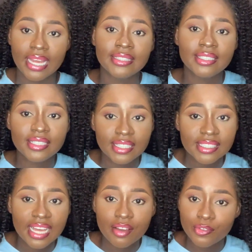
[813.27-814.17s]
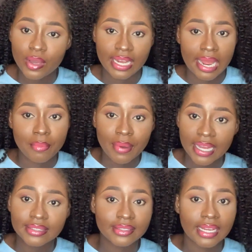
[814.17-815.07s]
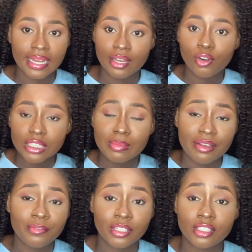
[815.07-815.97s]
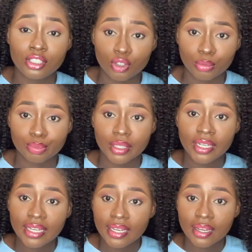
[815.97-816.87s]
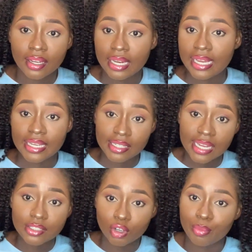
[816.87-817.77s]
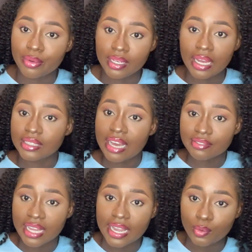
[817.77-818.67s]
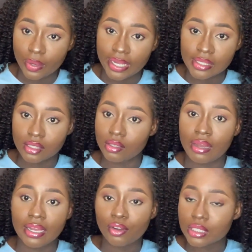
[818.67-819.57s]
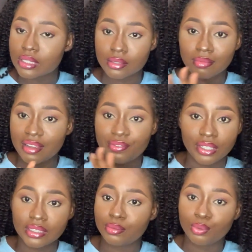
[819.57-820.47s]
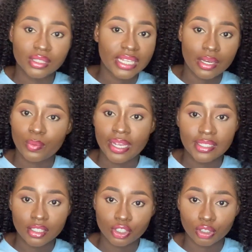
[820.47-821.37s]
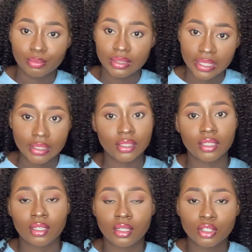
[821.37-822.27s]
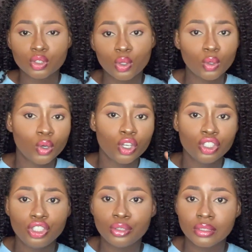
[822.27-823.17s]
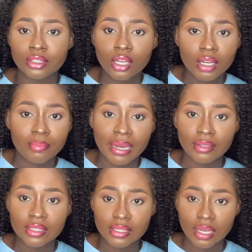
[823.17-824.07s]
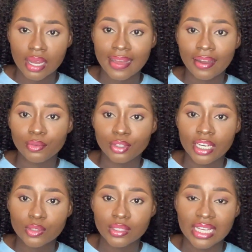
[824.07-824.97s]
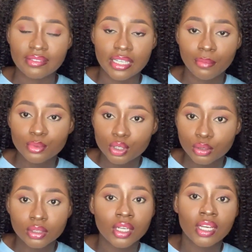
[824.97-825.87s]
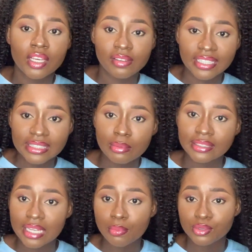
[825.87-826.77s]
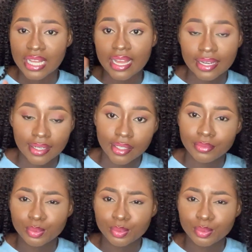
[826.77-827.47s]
I did the interview and I passed and I got my first job, like in that company. That was after NYC, or I got my first post NYC job then. So you should talk about how networks have helped you. If you can see my examples are clear.